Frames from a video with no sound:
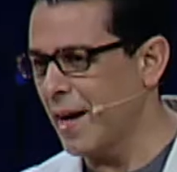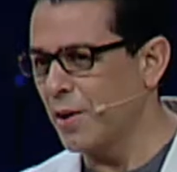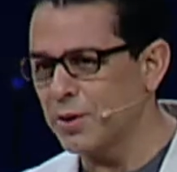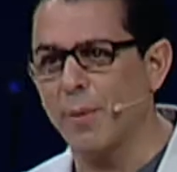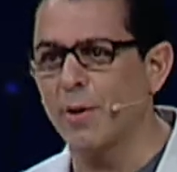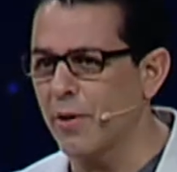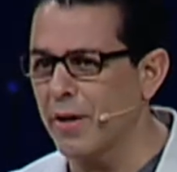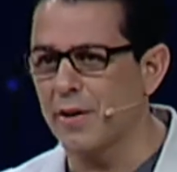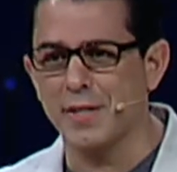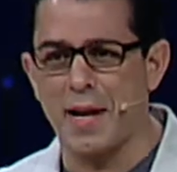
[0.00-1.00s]
I know some of you are
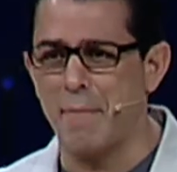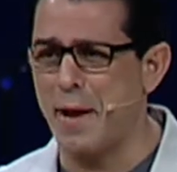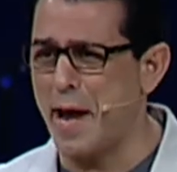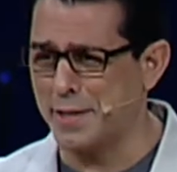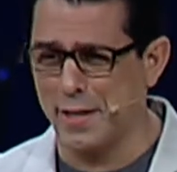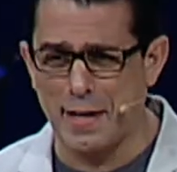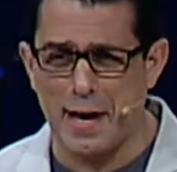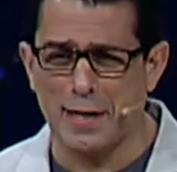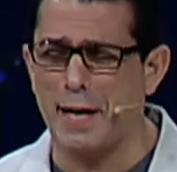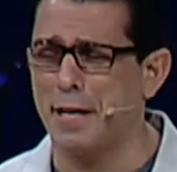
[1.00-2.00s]
here saying, I've been asking
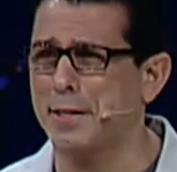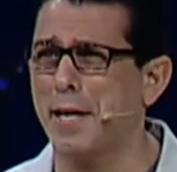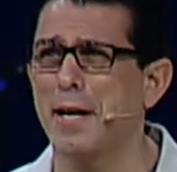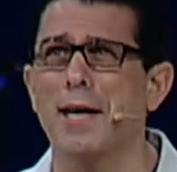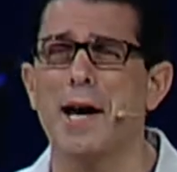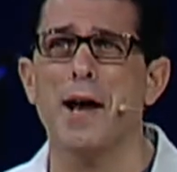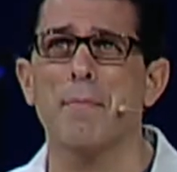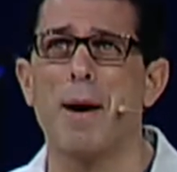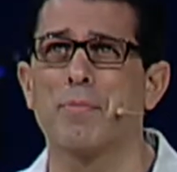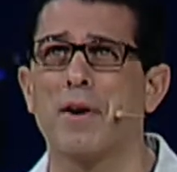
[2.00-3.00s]
God, God, take that out
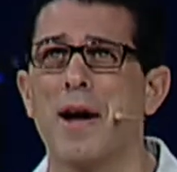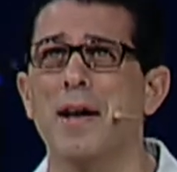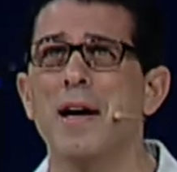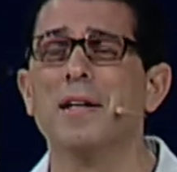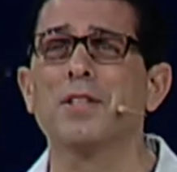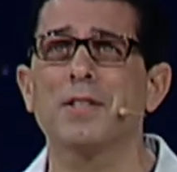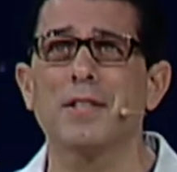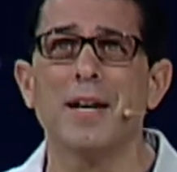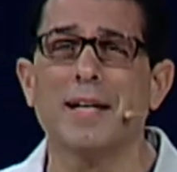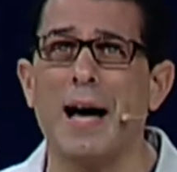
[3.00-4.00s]
of my brain.
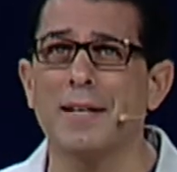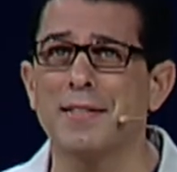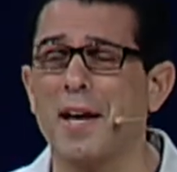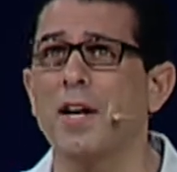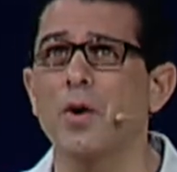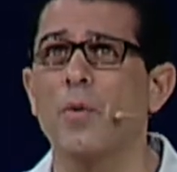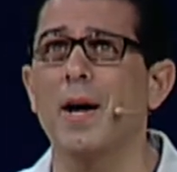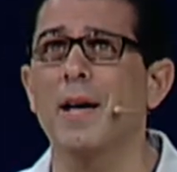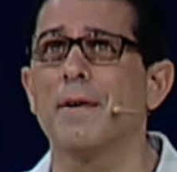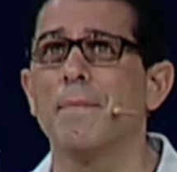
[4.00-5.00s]
Just, God, take it
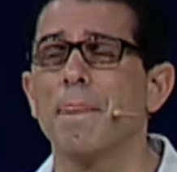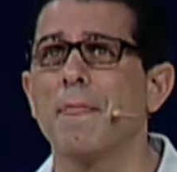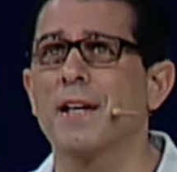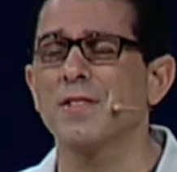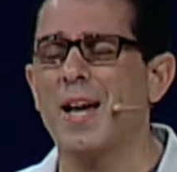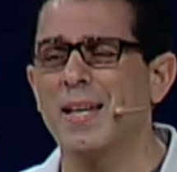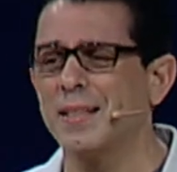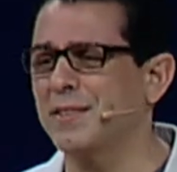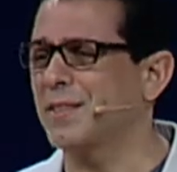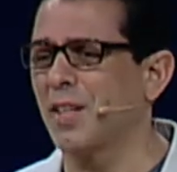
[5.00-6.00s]
away. And that's not
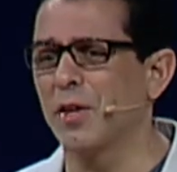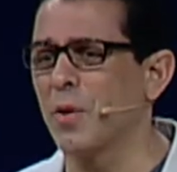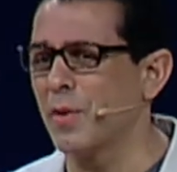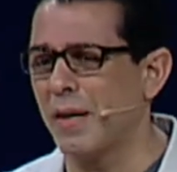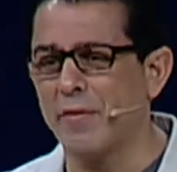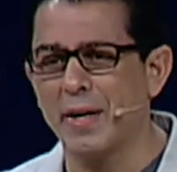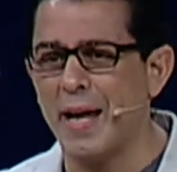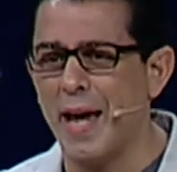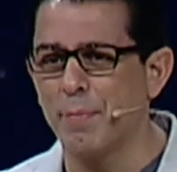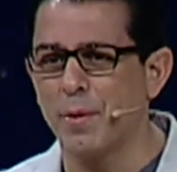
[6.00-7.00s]
necessarily what's ever going
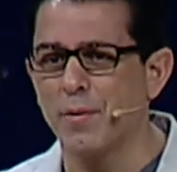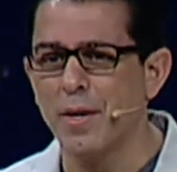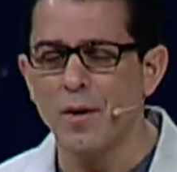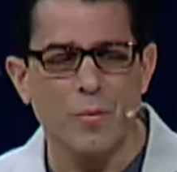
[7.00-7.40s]
to happen.